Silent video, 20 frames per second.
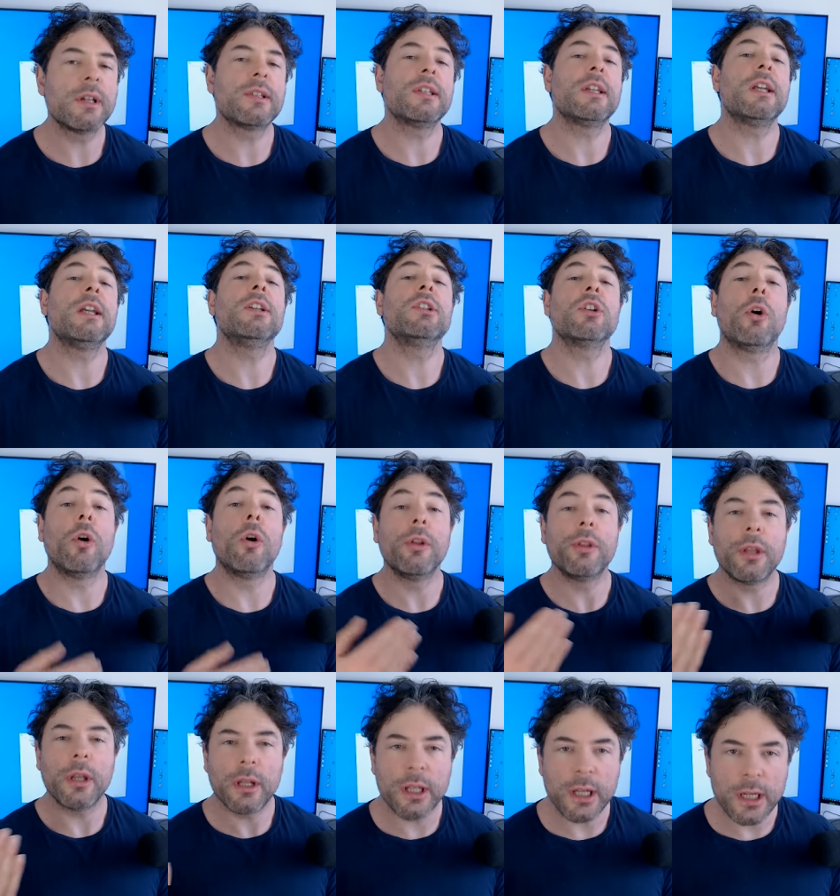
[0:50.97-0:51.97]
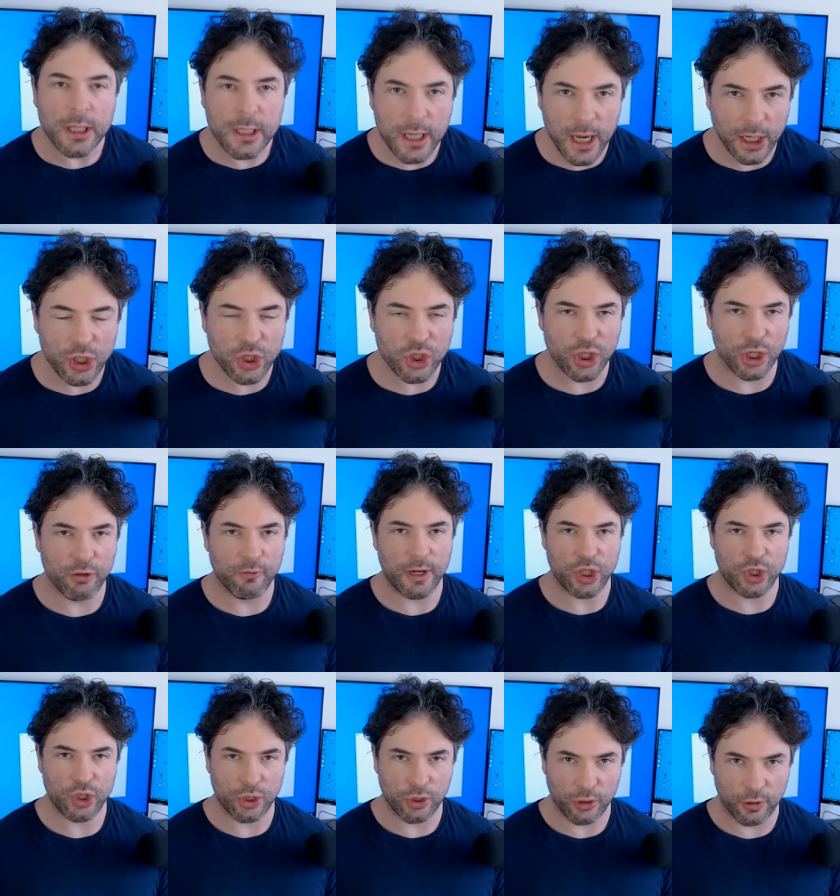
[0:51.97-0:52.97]
is on the next
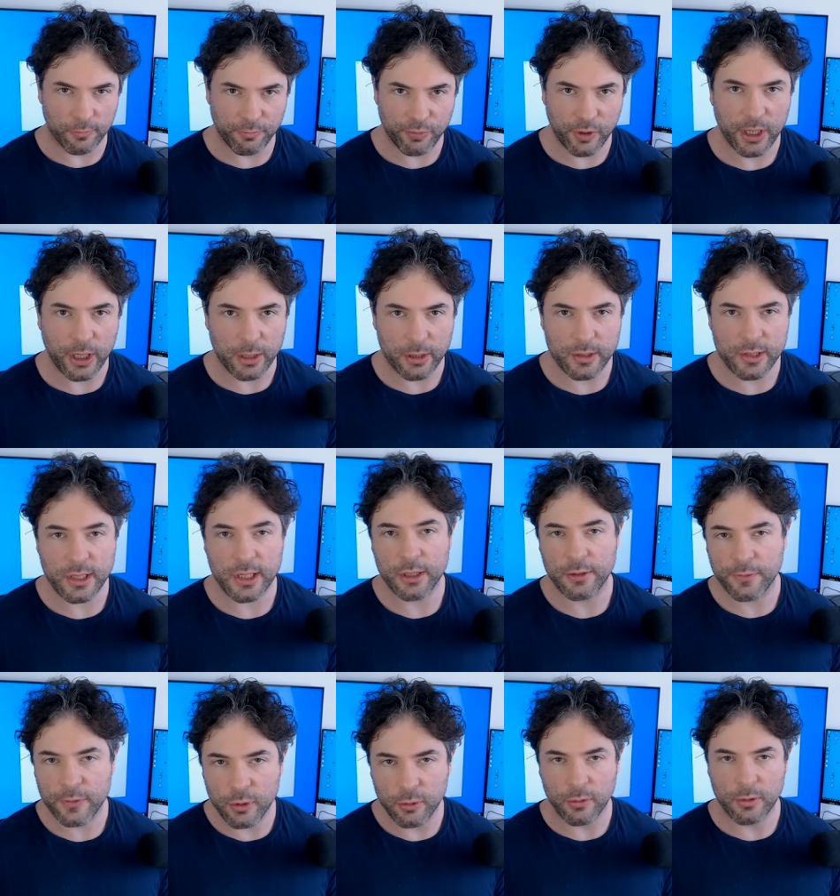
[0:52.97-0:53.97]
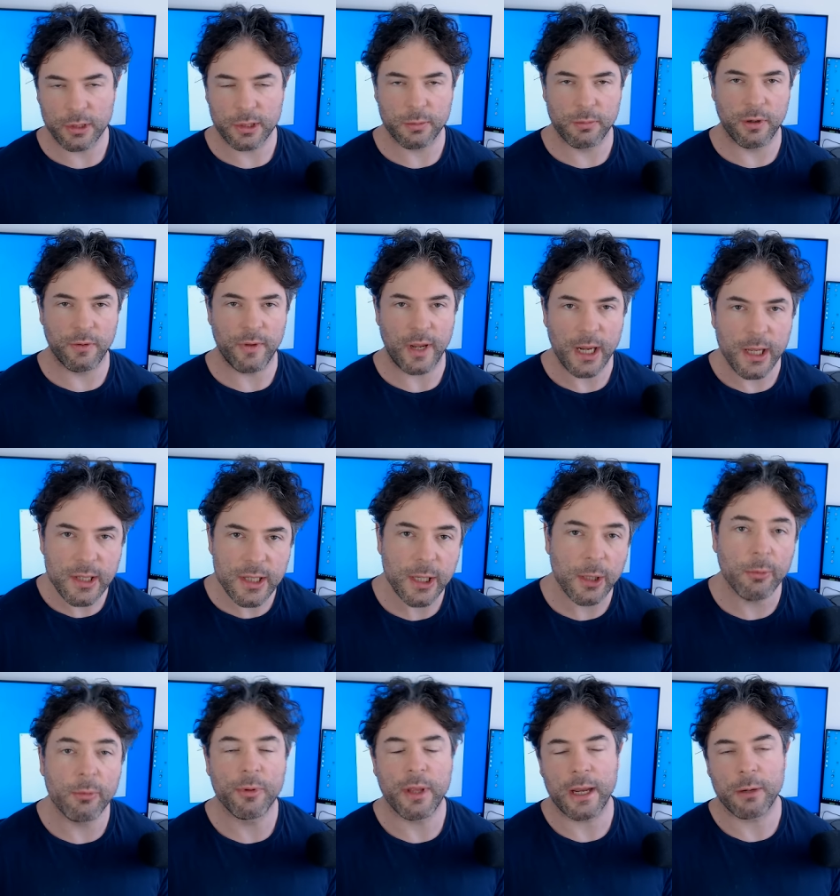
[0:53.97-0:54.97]
generation of products, and of course with
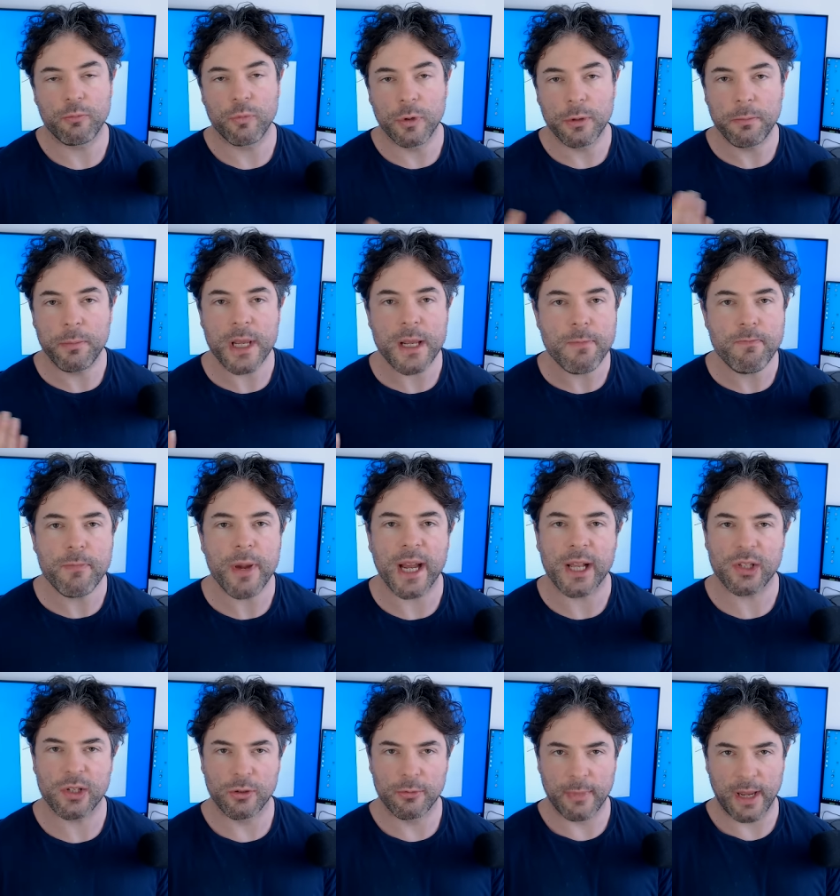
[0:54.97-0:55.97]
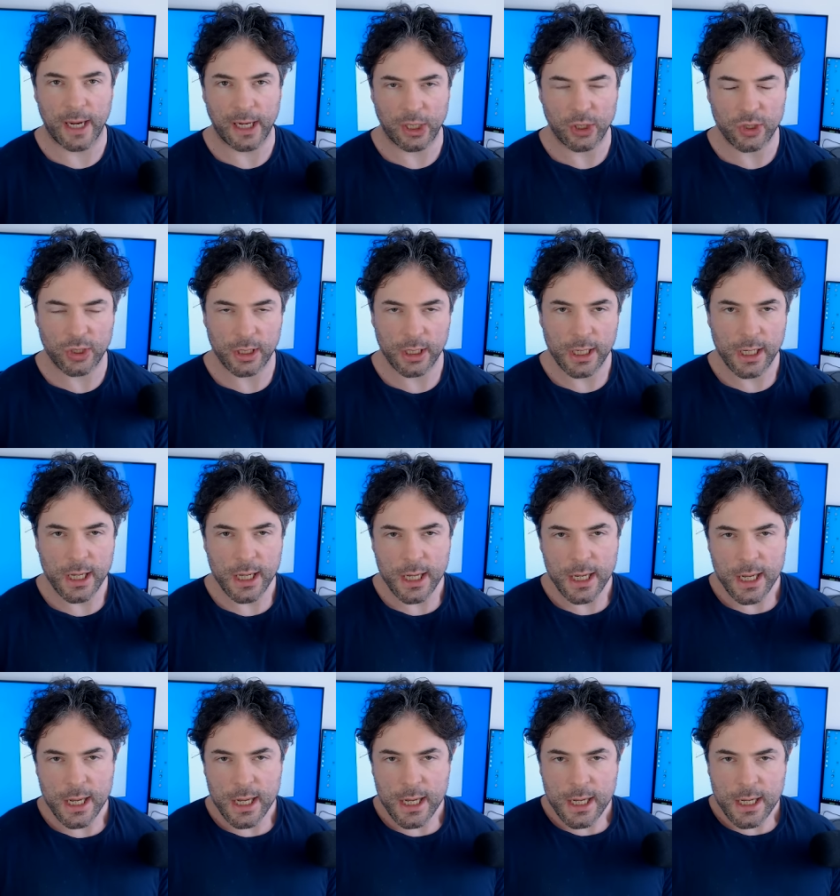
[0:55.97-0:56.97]
Intel, that would be Battlemage.
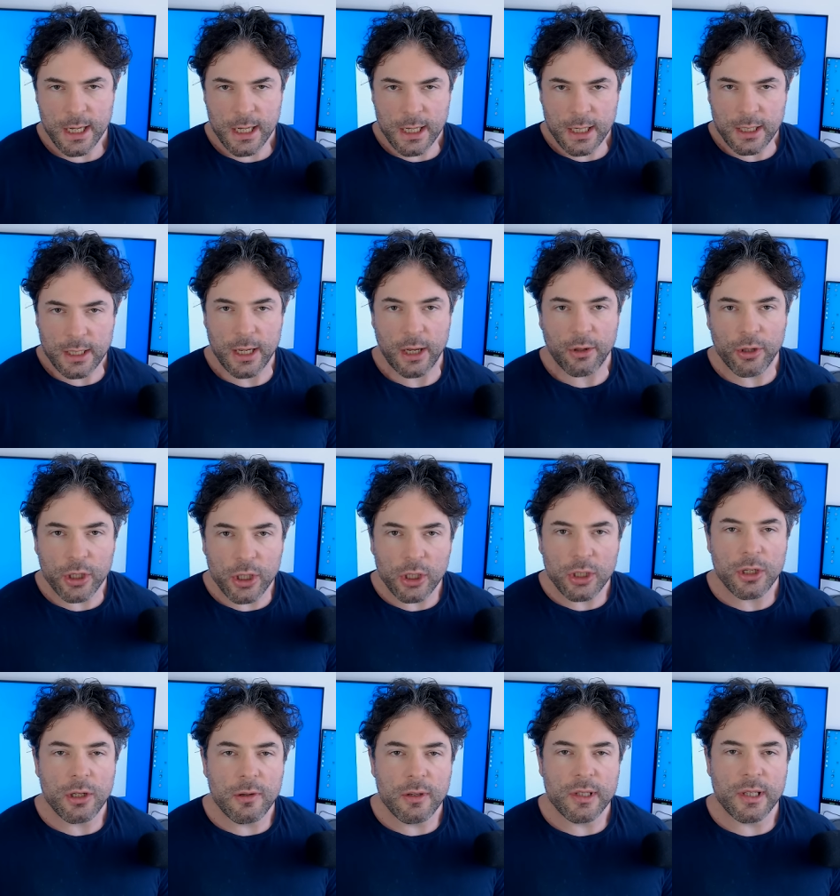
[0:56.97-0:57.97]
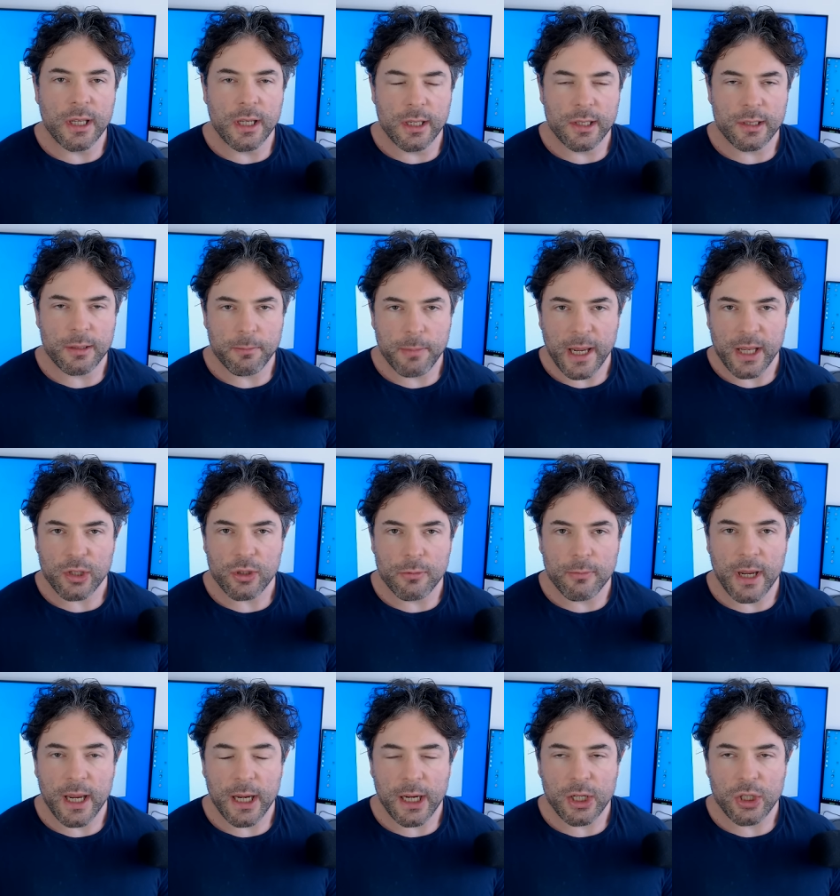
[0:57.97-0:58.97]
Now the good news is
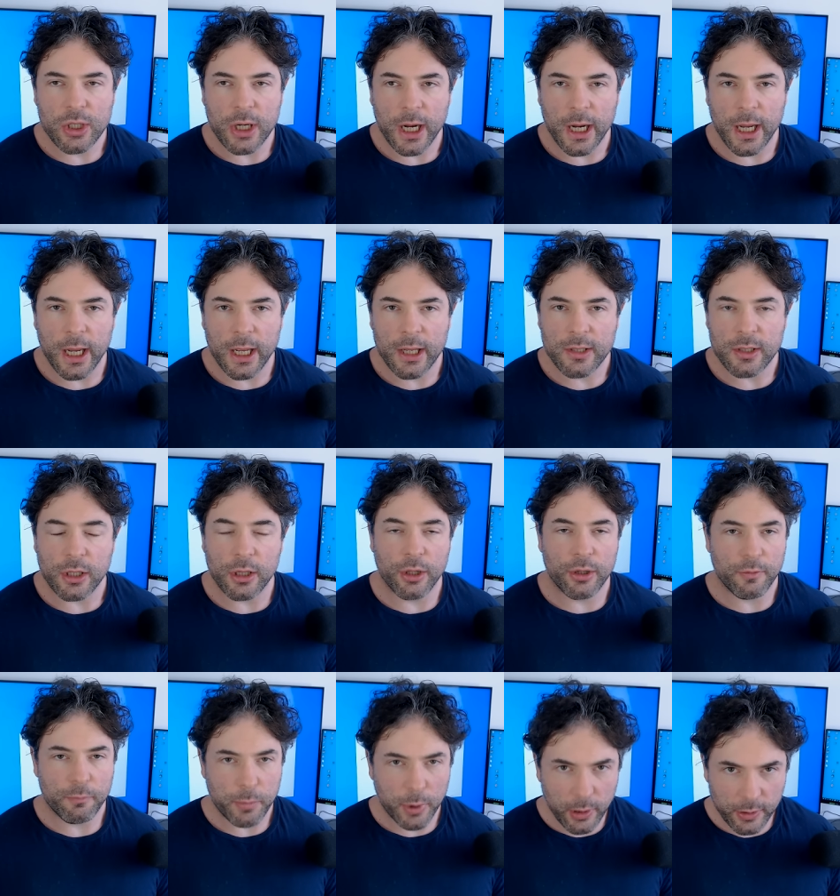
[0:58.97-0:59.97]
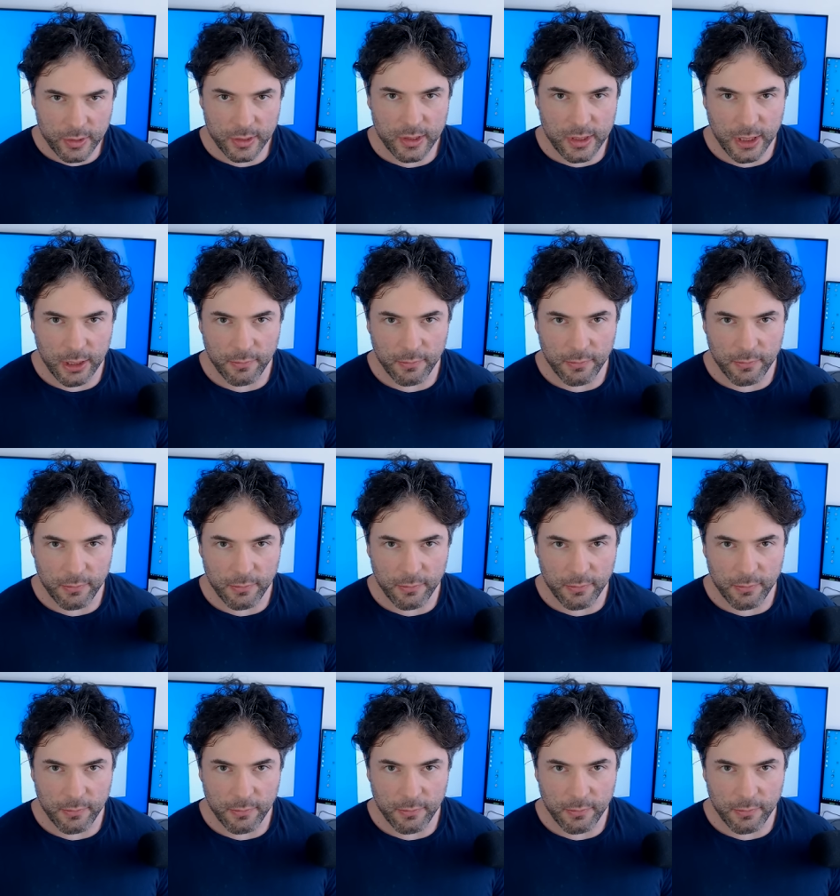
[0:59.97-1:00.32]
Battlemage has a lot of positives,